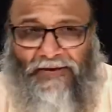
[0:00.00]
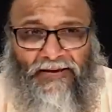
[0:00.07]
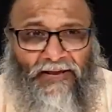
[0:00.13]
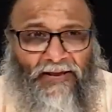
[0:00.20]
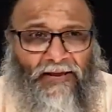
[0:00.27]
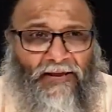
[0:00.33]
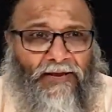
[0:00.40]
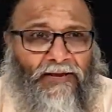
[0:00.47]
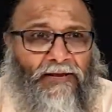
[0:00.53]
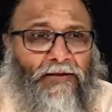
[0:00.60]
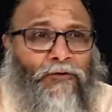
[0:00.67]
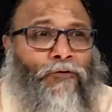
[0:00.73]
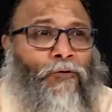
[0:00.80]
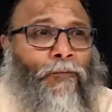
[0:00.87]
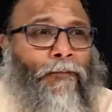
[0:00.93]
meaning
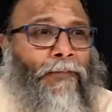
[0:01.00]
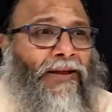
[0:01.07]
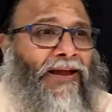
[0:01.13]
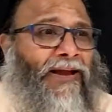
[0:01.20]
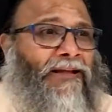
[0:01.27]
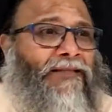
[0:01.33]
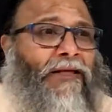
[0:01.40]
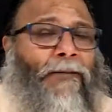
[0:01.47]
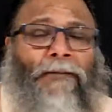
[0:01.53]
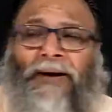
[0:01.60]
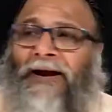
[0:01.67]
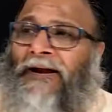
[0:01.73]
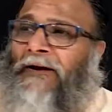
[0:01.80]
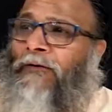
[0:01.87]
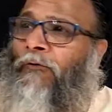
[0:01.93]
you make
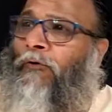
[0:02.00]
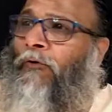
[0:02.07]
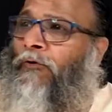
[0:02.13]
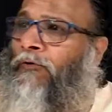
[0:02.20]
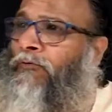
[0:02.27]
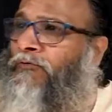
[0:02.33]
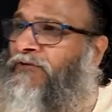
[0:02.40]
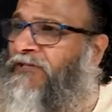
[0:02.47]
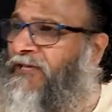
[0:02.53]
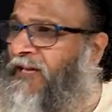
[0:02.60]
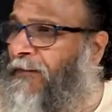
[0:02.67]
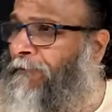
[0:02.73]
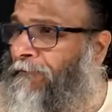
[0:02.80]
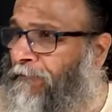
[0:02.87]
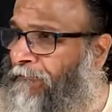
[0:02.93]
the mind go to
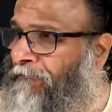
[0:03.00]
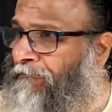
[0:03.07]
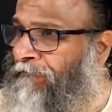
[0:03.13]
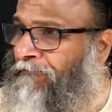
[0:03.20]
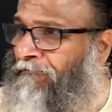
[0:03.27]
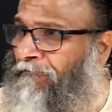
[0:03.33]
sleep.